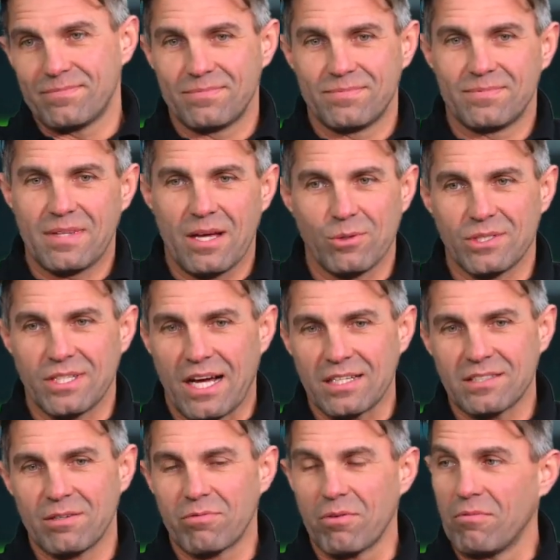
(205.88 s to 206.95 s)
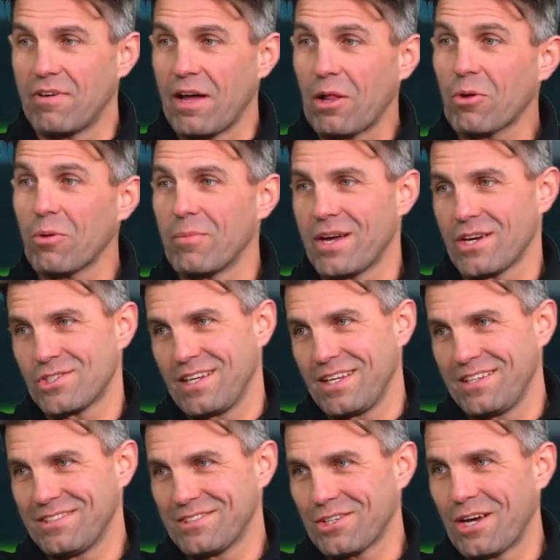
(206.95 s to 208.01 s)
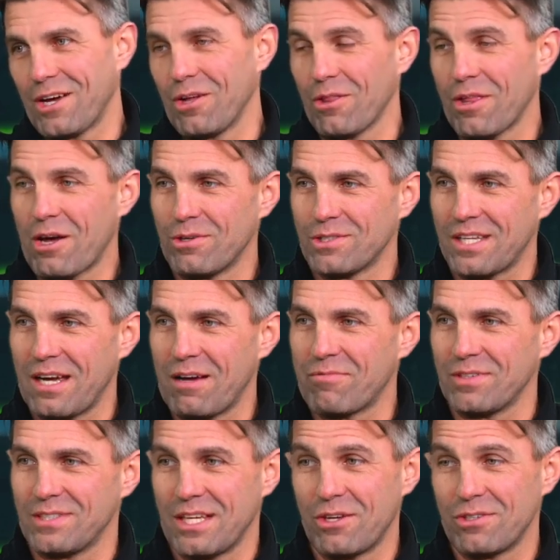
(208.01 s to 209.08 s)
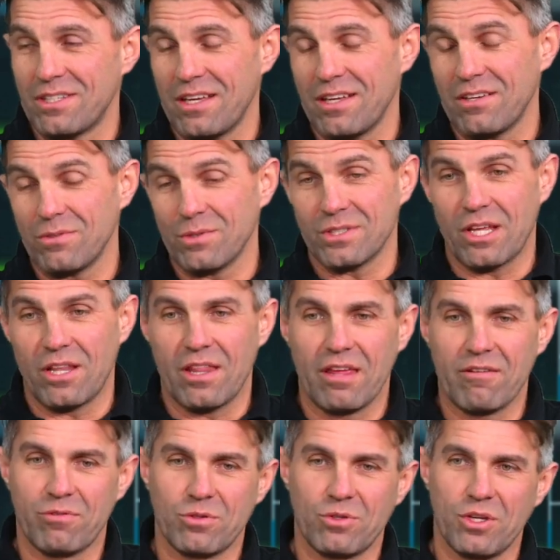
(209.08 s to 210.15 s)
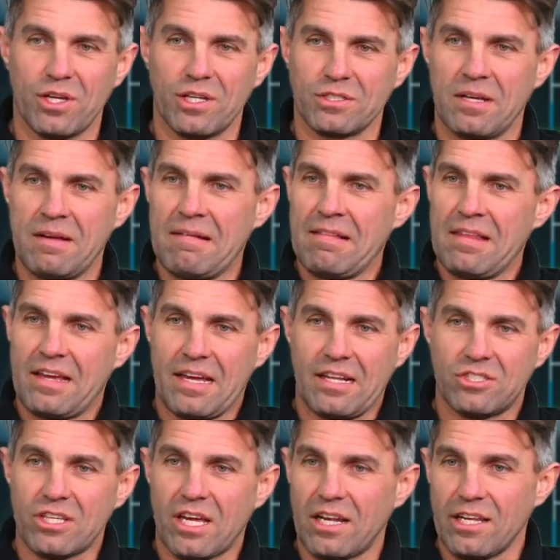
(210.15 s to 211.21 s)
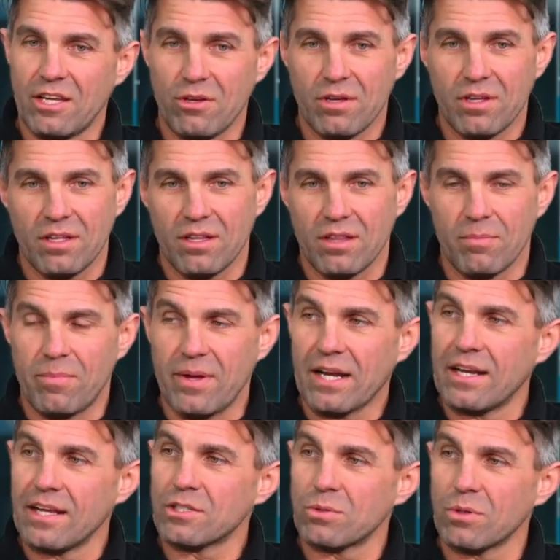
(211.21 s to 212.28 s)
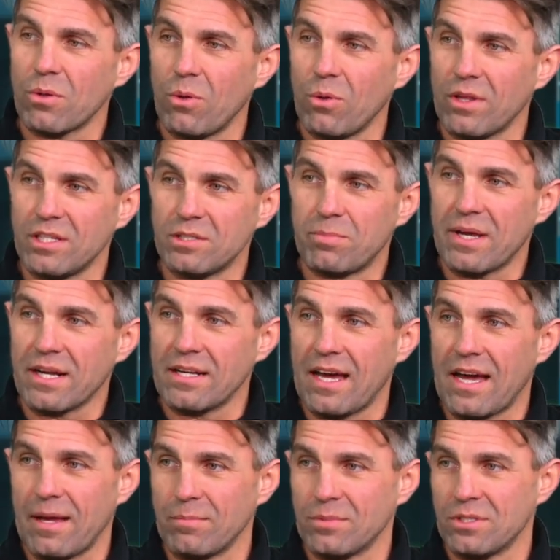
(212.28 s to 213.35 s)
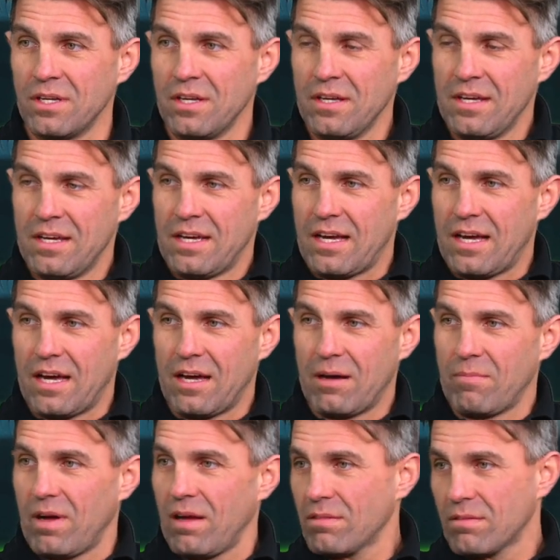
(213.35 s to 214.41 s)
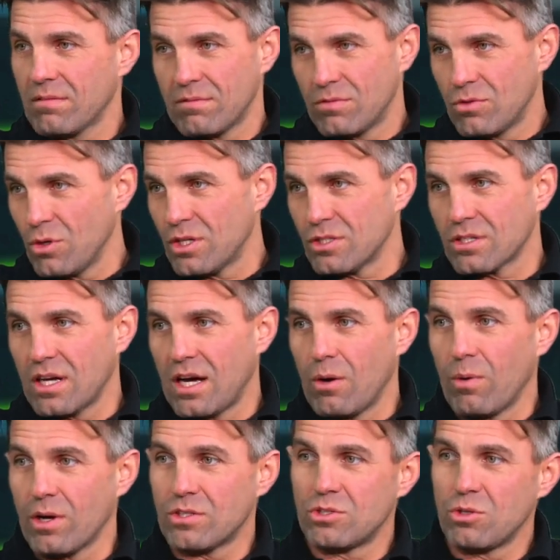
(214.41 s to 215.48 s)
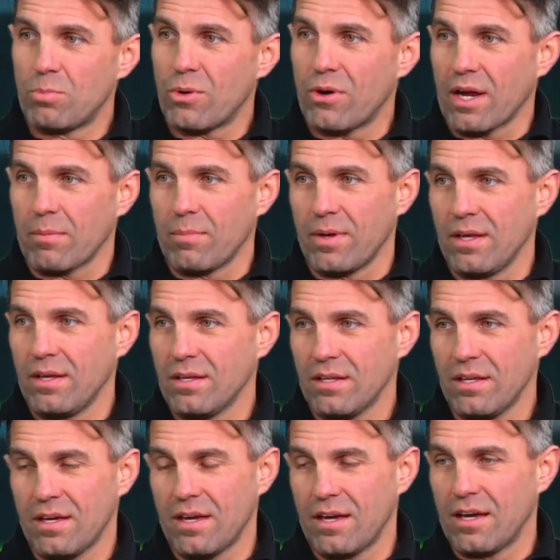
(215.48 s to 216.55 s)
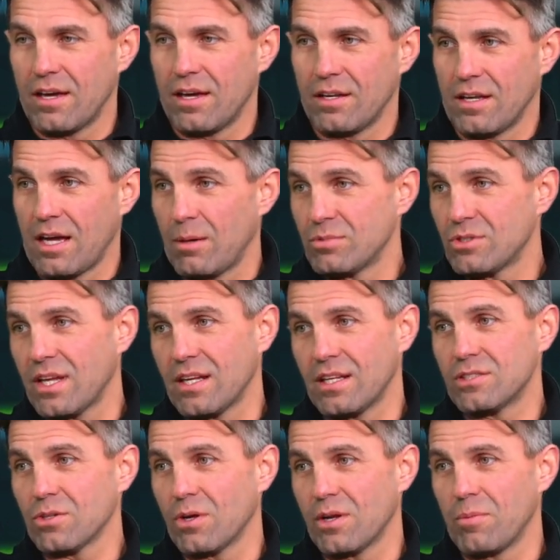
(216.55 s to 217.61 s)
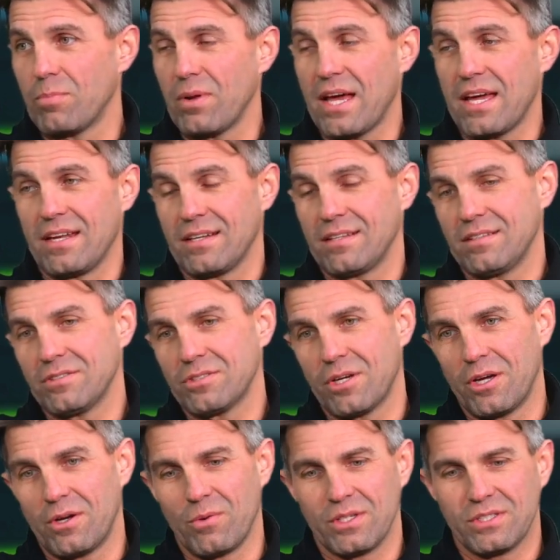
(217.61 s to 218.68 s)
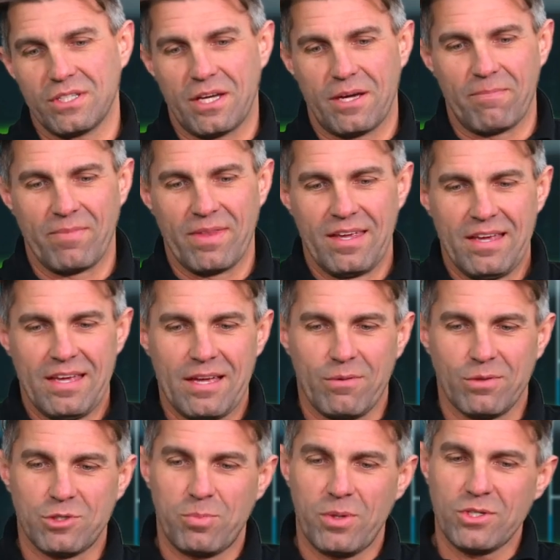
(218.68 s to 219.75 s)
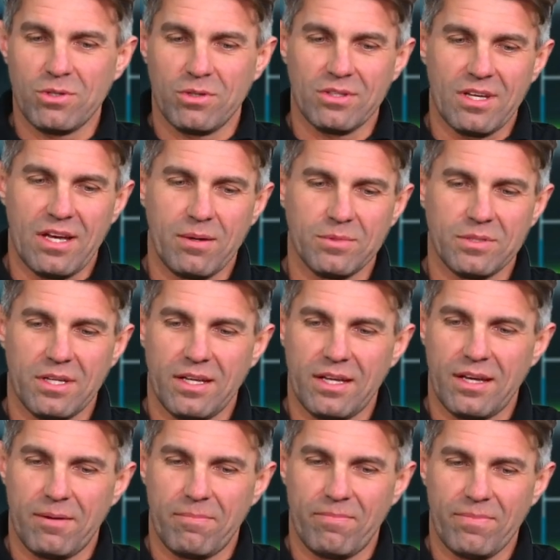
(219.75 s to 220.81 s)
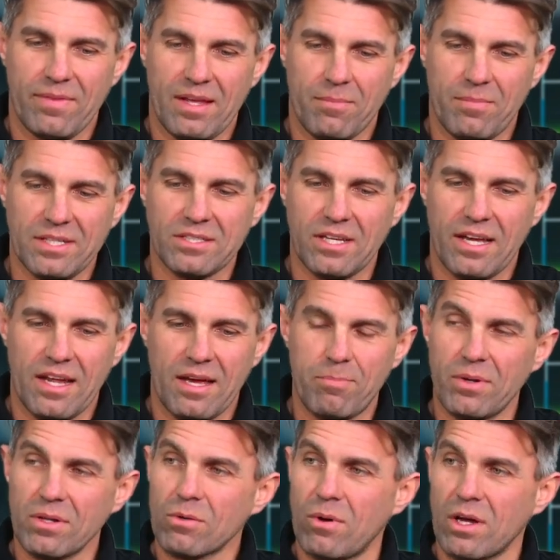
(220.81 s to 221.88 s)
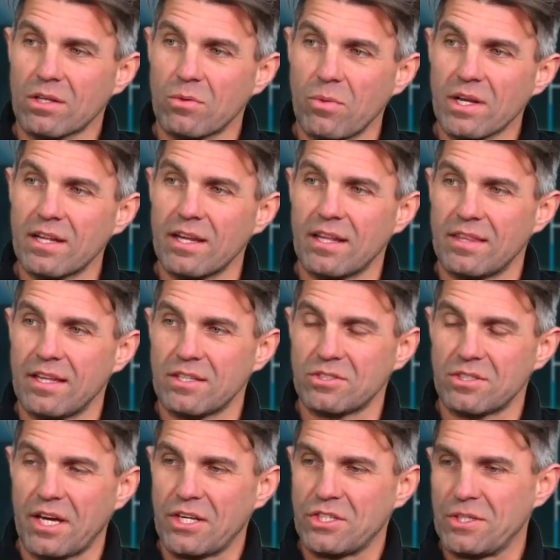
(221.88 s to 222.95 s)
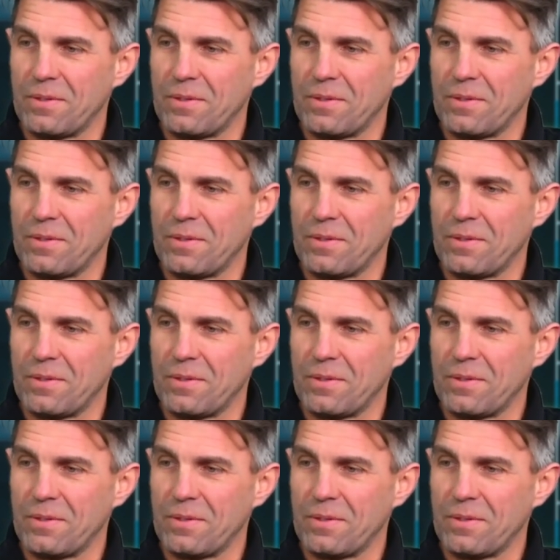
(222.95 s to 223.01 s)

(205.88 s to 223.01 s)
I was a youngster from Welkom, actually. So although I was at Uffy's, I was only there for 2 years. And suddenly in the big leagues with all these big names, 2 years ago I watched Super Rugby. Now I'm starting to play in it. So it was special times, and I must say it happened quite quickly at that stage.